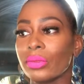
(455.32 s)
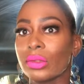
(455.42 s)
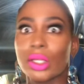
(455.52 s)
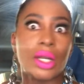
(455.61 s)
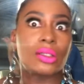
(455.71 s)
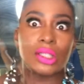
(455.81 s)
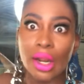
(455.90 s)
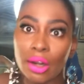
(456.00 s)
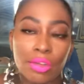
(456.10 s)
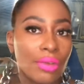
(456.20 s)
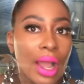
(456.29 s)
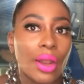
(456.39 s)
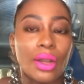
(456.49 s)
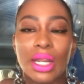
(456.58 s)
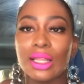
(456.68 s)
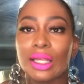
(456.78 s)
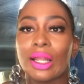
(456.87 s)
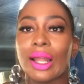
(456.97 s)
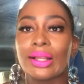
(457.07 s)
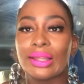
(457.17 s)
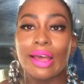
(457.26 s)
you know, starting a fire or anything
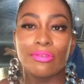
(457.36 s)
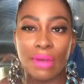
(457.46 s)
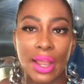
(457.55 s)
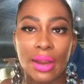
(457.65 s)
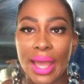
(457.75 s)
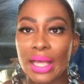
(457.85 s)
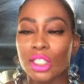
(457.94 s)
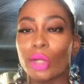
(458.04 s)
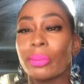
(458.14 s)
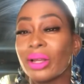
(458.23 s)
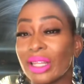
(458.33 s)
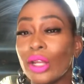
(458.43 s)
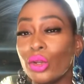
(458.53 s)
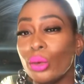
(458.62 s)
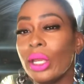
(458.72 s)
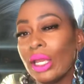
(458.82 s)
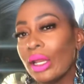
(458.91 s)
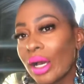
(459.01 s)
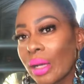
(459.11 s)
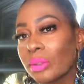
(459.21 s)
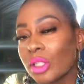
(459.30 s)
like that, fire hazard, but they do heat
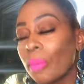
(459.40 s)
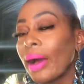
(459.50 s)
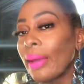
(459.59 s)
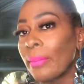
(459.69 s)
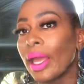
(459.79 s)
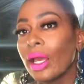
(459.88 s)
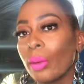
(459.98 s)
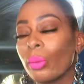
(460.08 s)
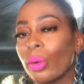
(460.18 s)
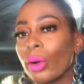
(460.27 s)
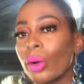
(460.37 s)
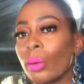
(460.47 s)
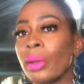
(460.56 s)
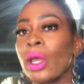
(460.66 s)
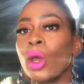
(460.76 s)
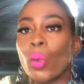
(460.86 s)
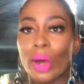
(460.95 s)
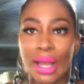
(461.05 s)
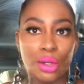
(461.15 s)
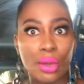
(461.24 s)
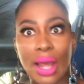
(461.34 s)
up. So my makeup room, when I
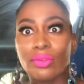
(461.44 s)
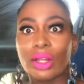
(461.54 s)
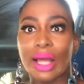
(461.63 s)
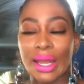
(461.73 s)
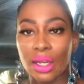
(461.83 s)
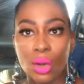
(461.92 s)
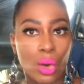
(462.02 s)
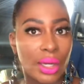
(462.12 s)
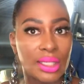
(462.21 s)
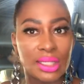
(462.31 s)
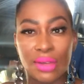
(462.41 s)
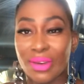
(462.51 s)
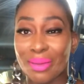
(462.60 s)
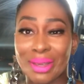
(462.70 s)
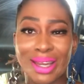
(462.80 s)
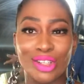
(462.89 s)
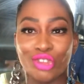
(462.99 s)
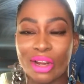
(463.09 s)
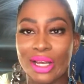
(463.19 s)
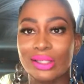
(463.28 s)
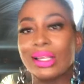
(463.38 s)
do have the lighting on and stuff and I'm getting
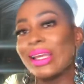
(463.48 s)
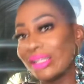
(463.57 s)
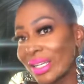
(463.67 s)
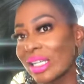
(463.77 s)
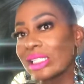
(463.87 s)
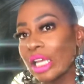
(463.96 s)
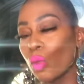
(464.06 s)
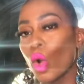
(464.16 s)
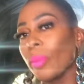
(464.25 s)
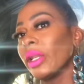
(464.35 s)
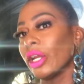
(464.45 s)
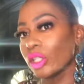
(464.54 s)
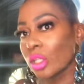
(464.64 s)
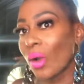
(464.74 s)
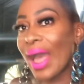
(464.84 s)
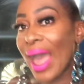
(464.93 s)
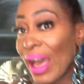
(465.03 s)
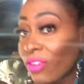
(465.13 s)
dressed, it does get warm in here. So I have